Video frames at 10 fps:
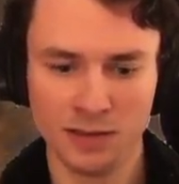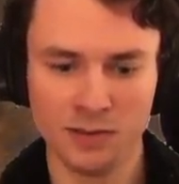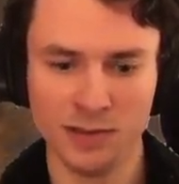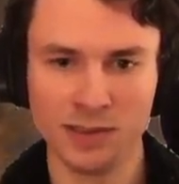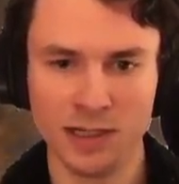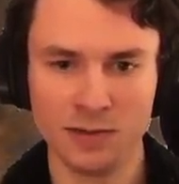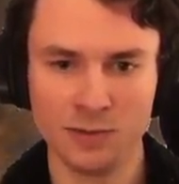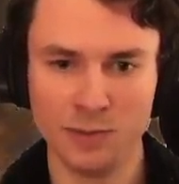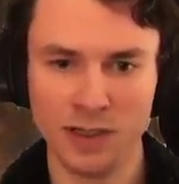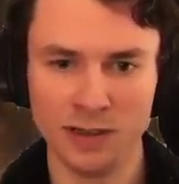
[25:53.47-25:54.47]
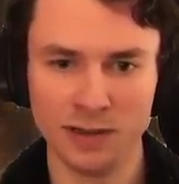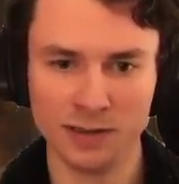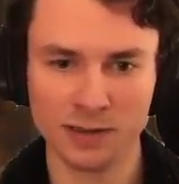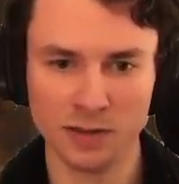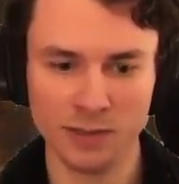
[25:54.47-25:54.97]
who is out of
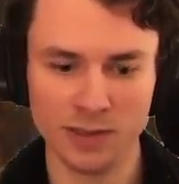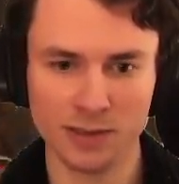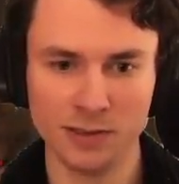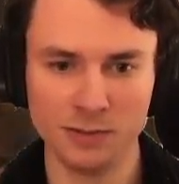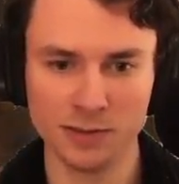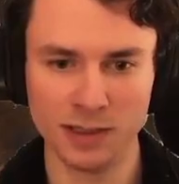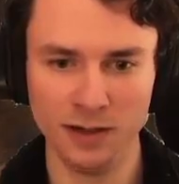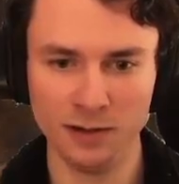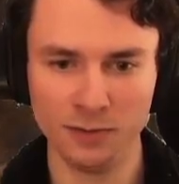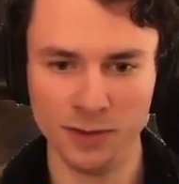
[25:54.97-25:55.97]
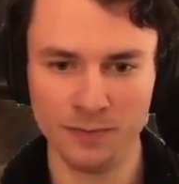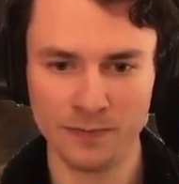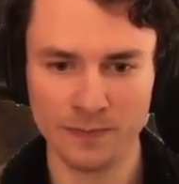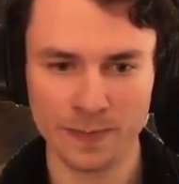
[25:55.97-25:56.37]
mana, so I'm not too scared of him.